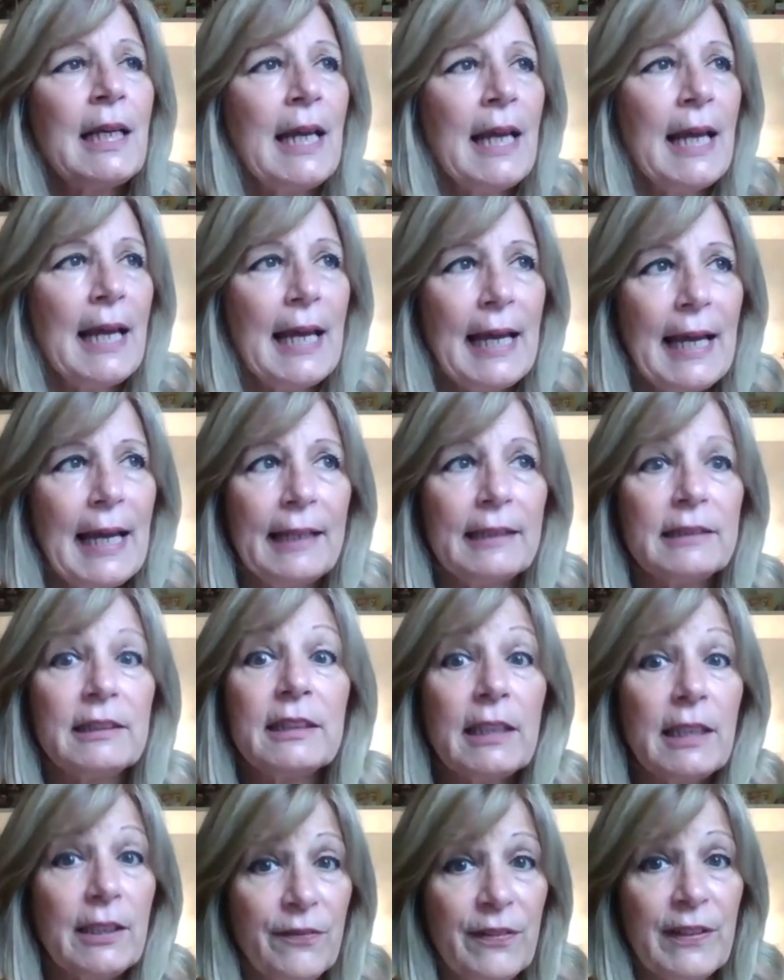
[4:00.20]
and
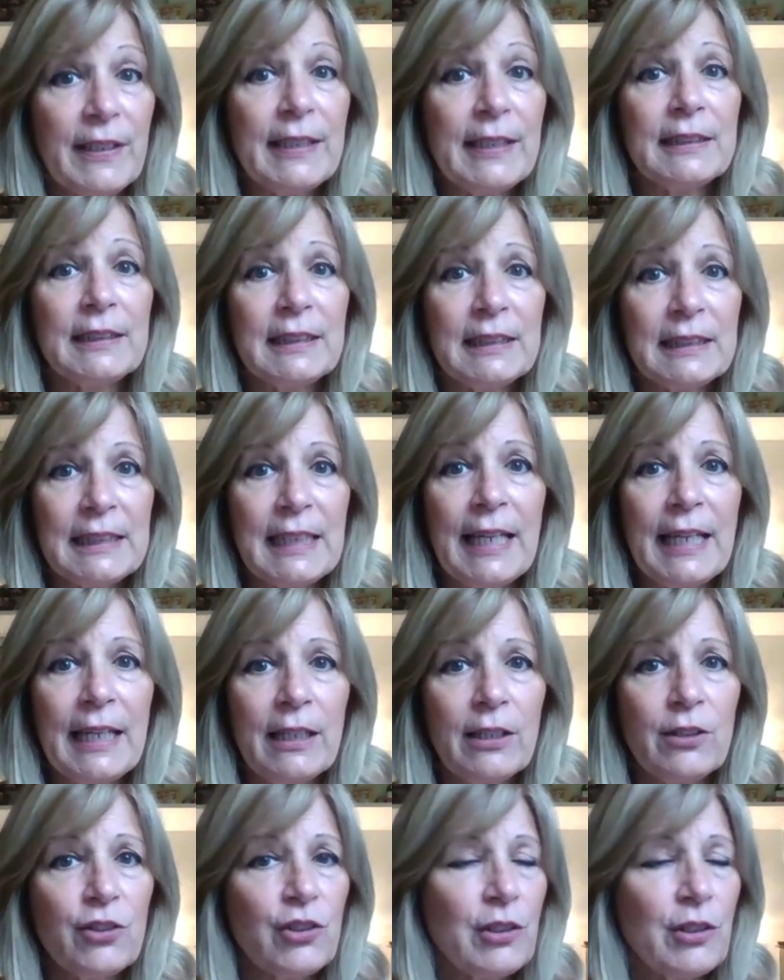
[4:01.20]
if it is
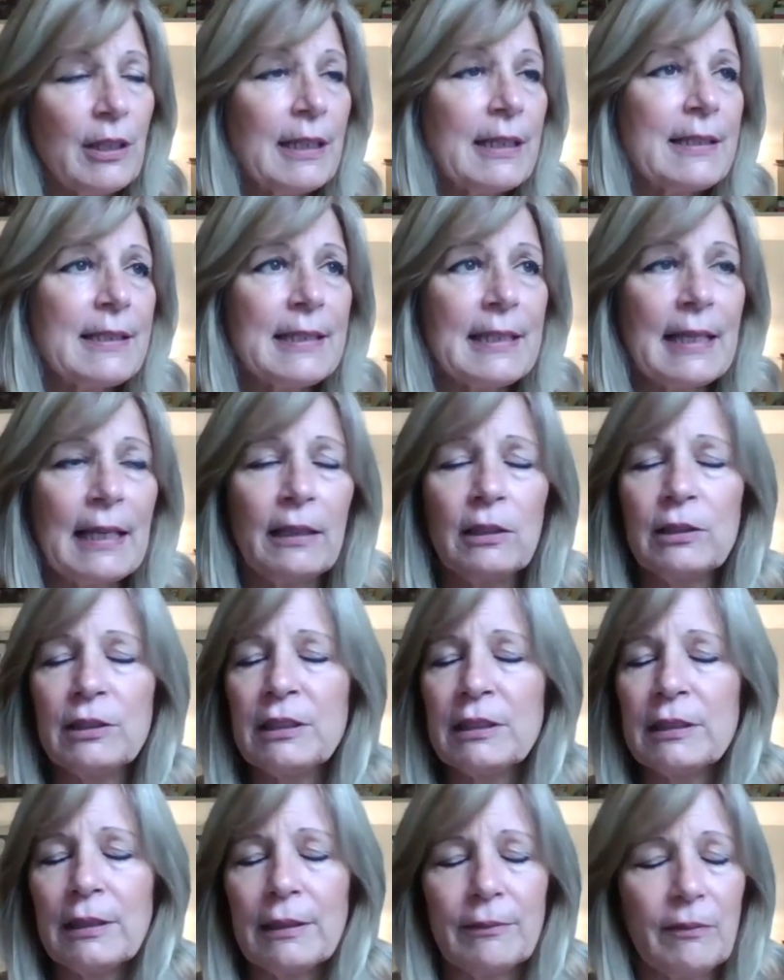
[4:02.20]
staged, it sells